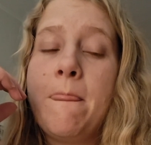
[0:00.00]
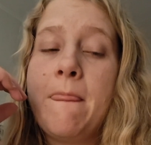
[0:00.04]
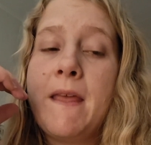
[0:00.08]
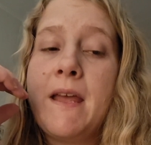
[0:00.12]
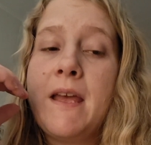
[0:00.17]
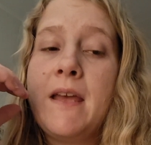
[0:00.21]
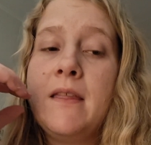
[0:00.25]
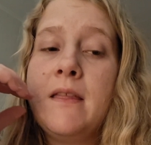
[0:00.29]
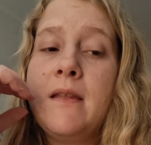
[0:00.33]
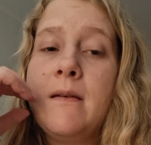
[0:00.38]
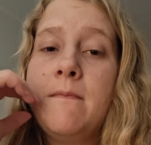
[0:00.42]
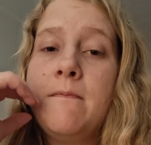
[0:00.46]

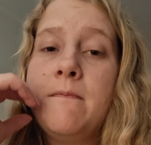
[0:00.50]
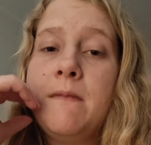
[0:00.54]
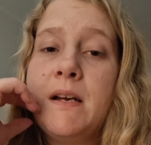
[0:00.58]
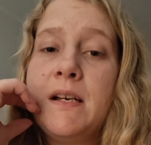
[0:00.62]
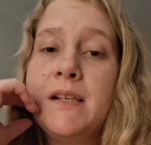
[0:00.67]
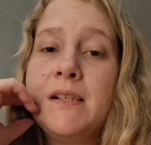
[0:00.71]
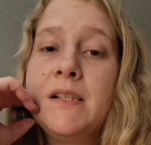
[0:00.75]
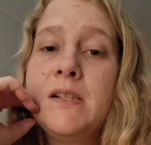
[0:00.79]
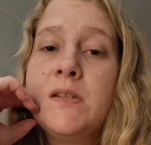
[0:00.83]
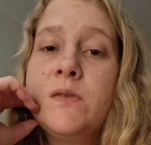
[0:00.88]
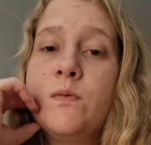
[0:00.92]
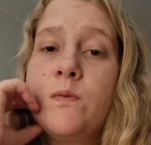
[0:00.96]
And the
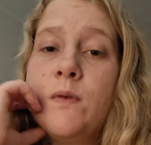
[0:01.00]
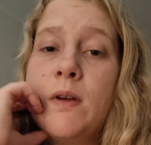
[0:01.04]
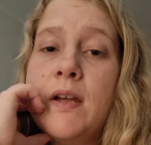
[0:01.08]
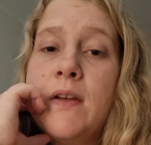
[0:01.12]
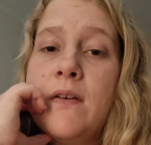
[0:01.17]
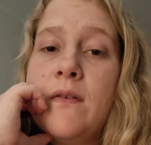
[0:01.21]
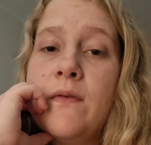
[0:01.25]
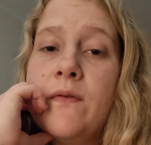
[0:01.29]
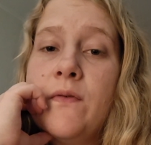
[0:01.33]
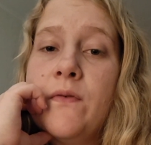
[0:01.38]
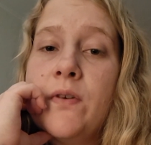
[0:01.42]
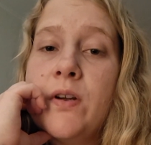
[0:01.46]
best
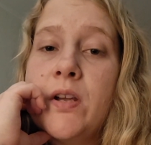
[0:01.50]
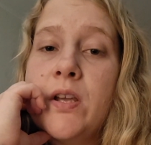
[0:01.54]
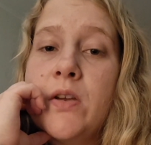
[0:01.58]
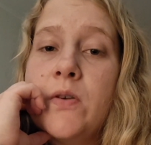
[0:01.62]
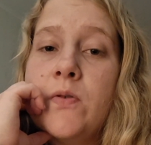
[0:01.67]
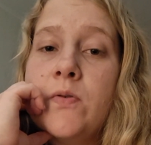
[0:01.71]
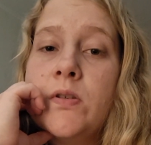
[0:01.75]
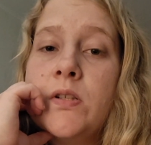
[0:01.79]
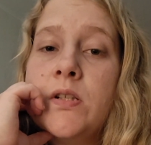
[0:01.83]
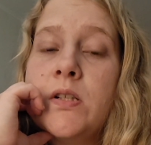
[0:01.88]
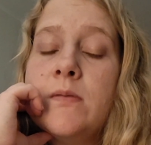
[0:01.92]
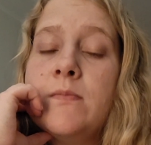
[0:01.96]
way for
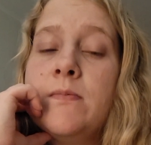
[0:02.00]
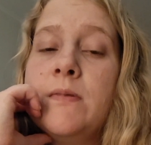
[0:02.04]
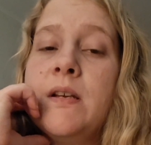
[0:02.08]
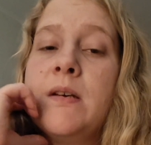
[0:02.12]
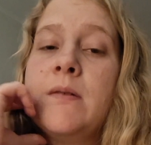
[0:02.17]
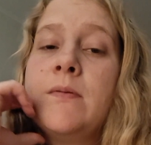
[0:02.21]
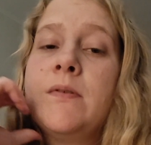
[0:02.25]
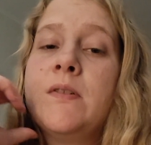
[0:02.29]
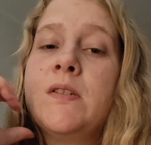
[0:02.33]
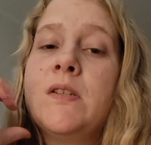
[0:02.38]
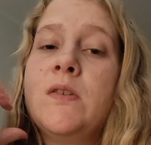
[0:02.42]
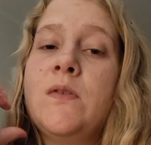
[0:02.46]
you to be
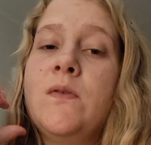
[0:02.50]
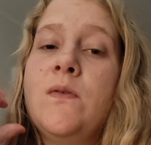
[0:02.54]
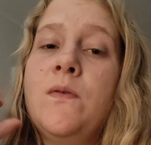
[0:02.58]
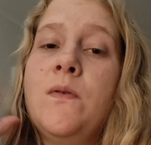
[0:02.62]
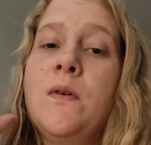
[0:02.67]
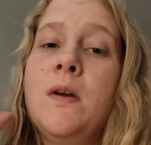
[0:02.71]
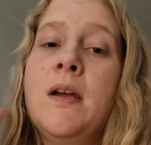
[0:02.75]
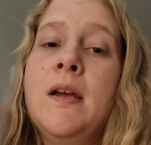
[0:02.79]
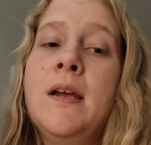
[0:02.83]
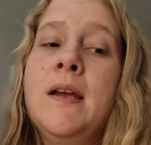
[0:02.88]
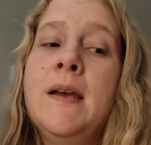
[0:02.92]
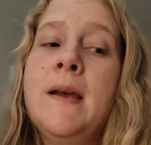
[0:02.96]
able
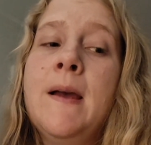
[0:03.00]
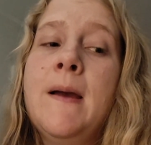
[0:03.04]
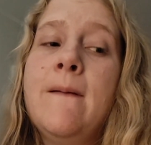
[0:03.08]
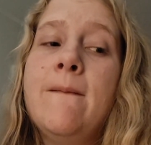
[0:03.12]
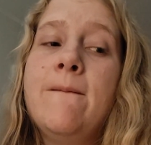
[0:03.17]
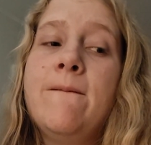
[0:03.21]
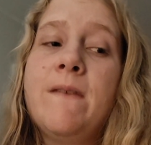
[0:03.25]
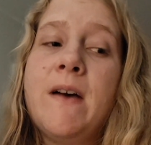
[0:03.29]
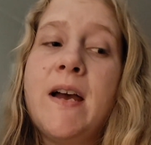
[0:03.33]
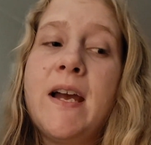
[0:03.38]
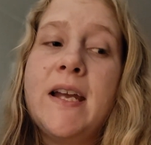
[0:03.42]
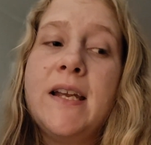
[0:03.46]
to
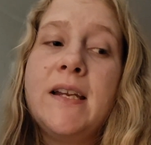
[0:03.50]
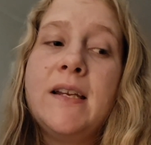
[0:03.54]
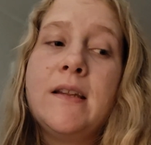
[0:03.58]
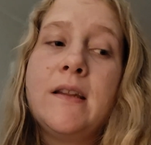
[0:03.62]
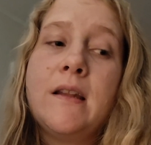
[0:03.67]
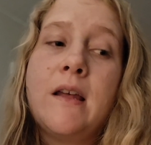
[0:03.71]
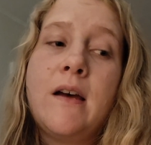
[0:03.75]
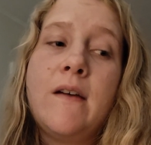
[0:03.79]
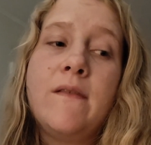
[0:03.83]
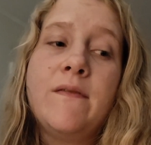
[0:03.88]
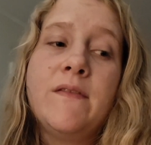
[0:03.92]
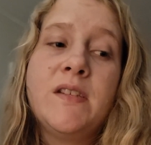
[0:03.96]
find
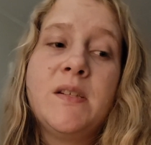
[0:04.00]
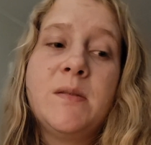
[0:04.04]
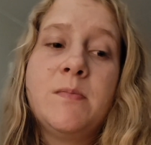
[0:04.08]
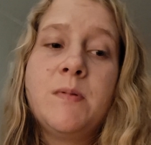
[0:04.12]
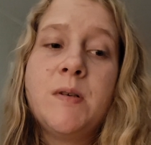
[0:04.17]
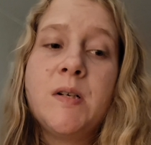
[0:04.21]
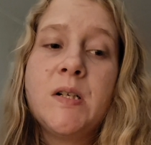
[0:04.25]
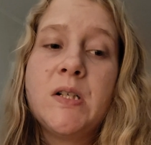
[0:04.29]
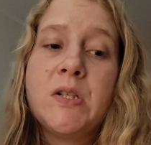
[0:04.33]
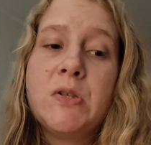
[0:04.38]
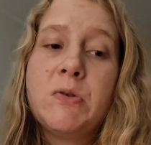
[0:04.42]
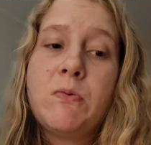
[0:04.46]
love,
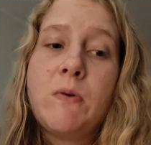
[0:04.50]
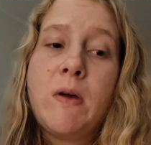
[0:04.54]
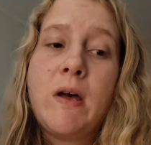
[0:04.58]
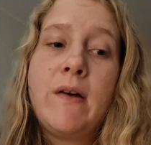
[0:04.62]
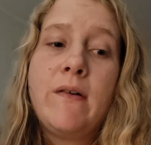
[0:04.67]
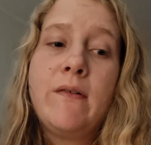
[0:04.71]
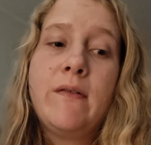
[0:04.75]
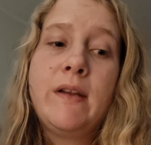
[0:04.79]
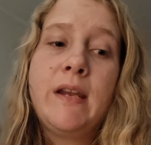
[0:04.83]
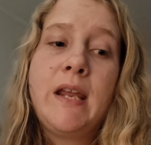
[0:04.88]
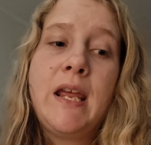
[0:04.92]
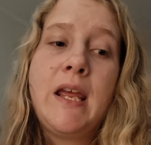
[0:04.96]

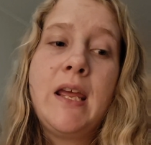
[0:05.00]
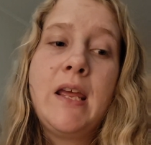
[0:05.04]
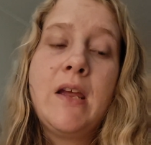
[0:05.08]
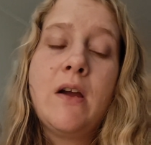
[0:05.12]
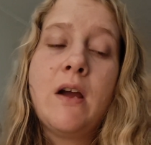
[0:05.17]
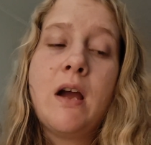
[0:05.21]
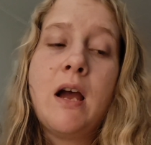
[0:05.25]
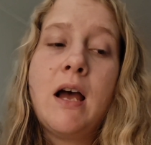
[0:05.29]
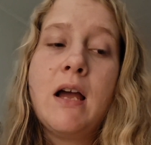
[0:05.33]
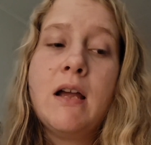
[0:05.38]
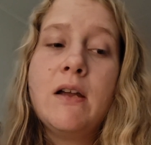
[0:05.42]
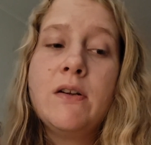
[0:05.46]
spirituality,
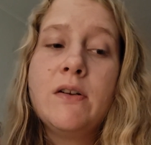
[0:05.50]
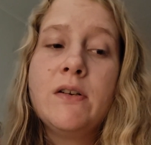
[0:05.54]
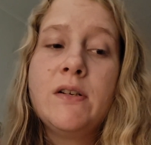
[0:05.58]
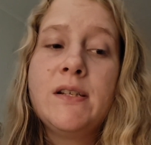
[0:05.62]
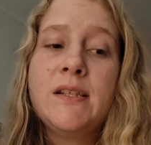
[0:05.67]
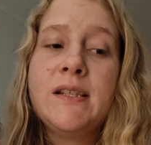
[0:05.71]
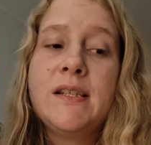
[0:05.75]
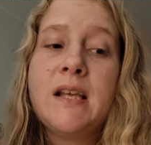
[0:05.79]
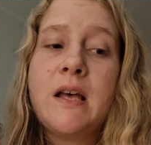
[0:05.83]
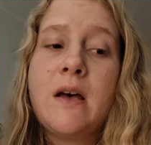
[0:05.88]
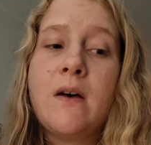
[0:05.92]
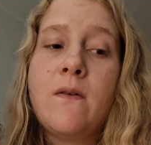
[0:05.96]
your higher
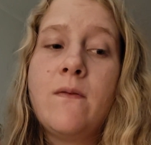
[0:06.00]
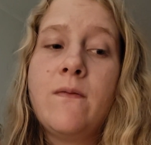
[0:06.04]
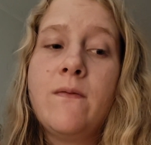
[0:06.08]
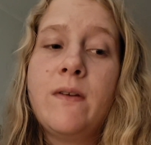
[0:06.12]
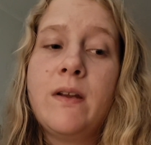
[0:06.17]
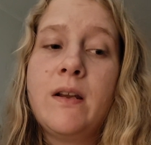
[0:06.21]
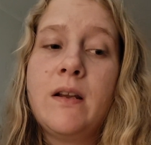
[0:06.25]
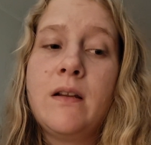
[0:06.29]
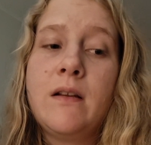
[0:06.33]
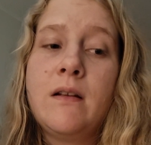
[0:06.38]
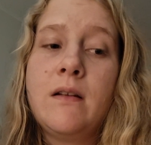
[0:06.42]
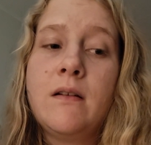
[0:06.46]
self,
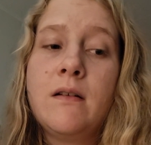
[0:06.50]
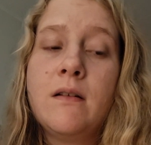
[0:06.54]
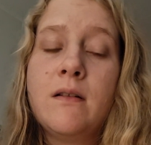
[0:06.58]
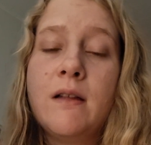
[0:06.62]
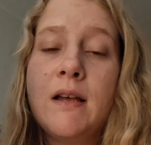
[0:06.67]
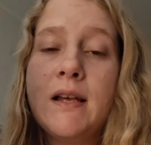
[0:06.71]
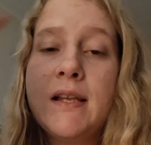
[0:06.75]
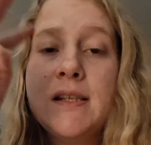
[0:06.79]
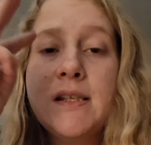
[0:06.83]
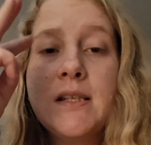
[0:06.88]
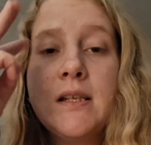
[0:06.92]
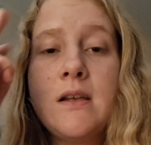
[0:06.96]
and
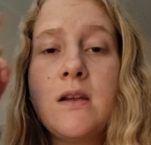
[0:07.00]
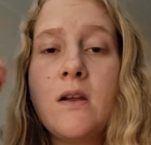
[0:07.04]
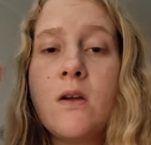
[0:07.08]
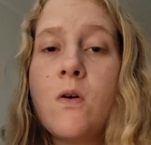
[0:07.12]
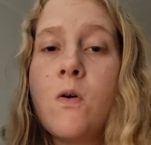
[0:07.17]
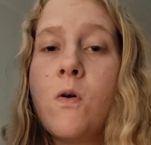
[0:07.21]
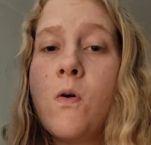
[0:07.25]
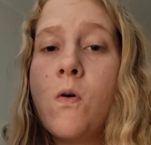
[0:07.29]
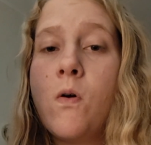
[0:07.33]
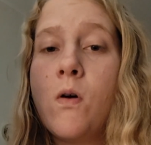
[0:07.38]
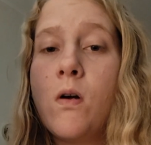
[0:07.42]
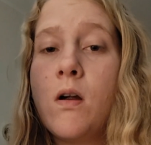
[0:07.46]
cleansing
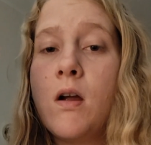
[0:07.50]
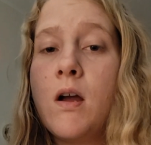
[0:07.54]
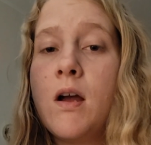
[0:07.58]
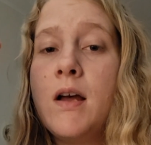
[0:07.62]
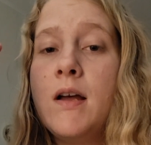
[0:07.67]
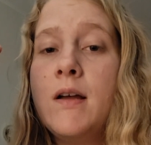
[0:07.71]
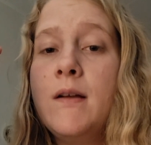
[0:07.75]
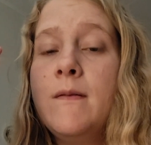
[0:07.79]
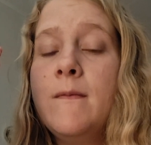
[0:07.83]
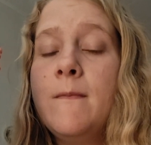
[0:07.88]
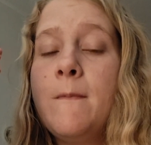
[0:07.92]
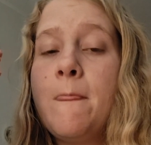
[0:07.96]
your
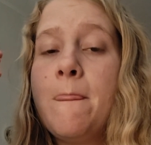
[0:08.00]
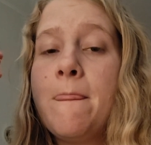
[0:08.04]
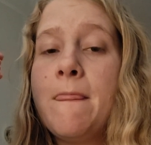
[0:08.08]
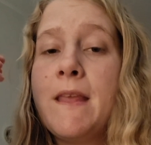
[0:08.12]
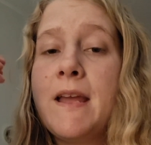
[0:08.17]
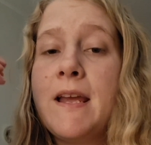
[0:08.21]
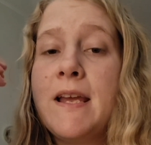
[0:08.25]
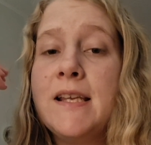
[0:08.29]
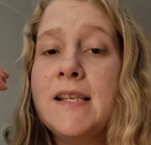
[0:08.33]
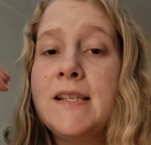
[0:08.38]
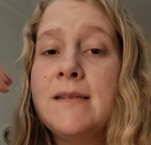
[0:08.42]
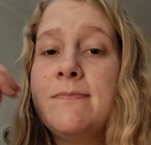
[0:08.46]
aura
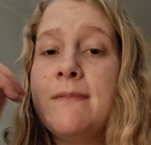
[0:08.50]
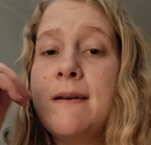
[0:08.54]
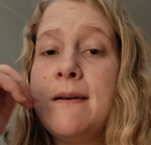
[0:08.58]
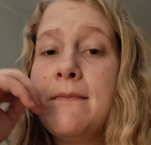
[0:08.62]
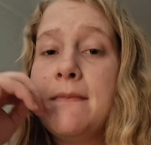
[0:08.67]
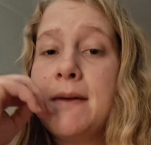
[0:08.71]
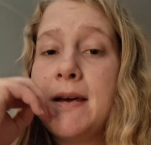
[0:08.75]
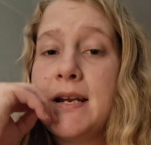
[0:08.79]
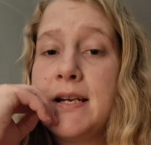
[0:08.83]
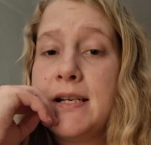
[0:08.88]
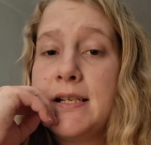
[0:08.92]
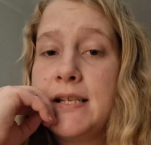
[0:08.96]
is by
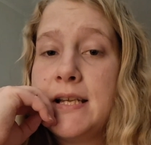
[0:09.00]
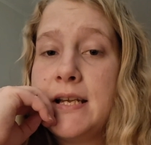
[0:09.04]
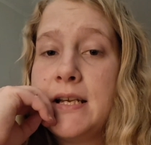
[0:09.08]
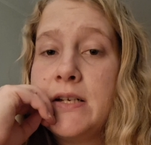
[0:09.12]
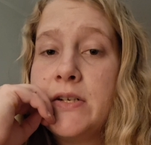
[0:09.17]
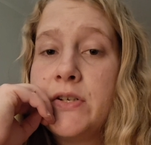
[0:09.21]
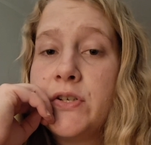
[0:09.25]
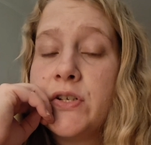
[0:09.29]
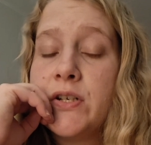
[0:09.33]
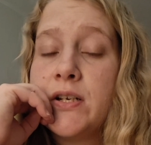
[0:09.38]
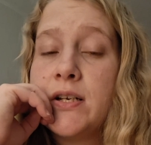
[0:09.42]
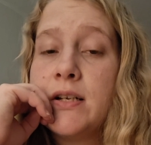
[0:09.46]

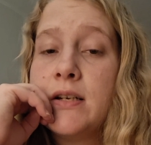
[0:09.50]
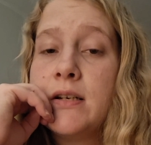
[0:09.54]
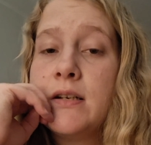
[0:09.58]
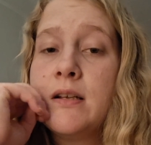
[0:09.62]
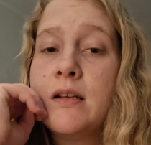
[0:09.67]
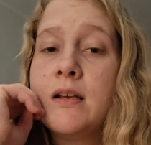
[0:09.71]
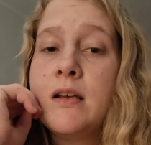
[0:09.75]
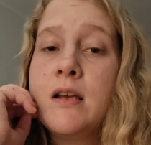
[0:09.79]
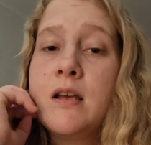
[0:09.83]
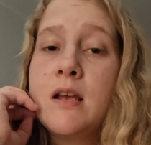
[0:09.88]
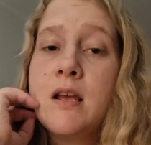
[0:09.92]
meditation.